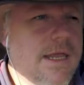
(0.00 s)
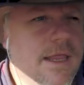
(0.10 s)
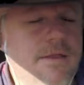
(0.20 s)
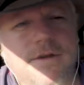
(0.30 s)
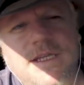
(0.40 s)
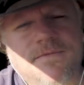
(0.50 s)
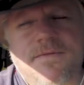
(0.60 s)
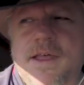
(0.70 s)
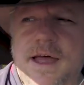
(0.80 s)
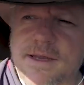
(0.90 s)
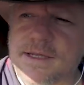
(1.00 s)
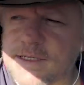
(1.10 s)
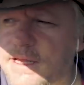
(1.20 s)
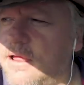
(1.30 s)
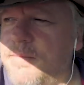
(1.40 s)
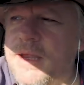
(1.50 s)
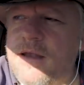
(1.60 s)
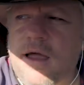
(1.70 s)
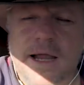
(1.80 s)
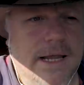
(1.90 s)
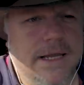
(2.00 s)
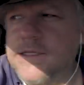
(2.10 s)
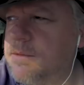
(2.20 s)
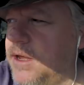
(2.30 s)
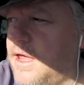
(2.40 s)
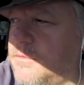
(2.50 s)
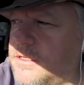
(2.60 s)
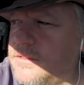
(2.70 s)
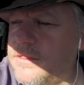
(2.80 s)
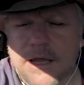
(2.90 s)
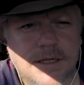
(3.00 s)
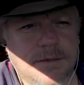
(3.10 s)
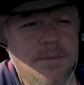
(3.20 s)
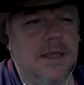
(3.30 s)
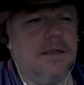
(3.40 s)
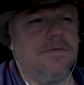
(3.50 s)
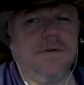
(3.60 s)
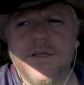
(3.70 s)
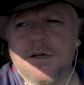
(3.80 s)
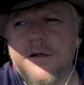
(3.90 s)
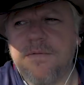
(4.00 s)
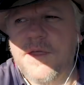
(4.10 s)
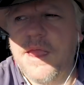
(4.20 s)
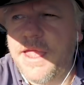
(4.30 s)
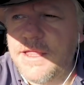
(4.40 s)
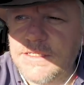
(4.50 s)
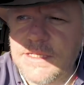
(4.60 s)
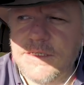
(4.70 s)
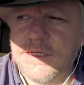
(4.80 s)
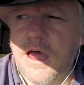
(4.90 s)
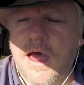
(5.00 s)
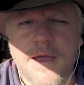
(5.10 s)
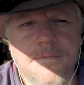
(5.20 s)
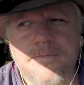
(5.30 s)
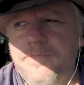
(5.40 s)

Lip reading: And the reason for that is I'm unlikely to be able to be photographing against the sky.